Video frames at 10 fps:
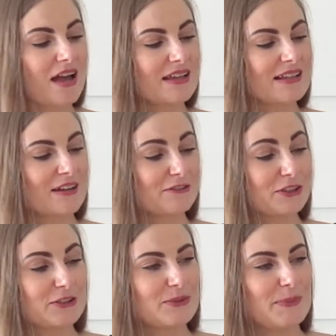
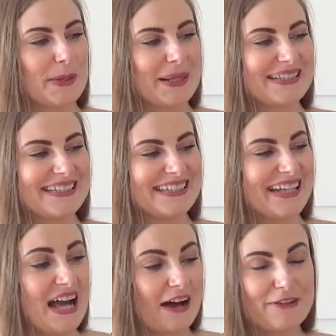but
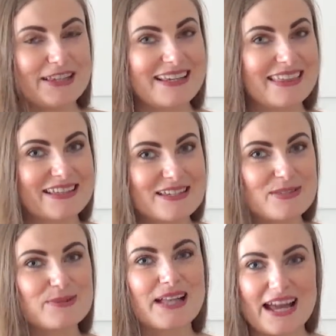I feel like this
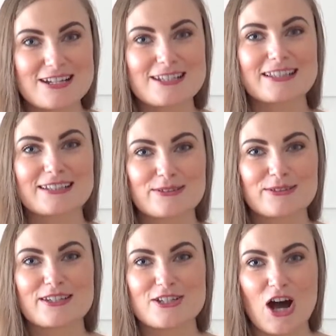will actually do
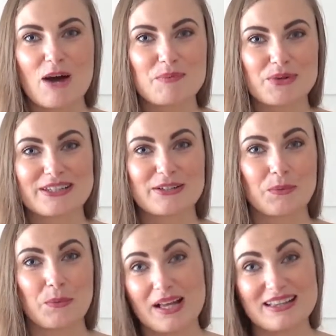the job pretty
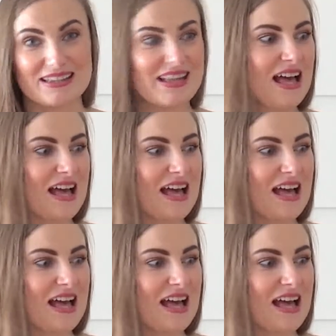well.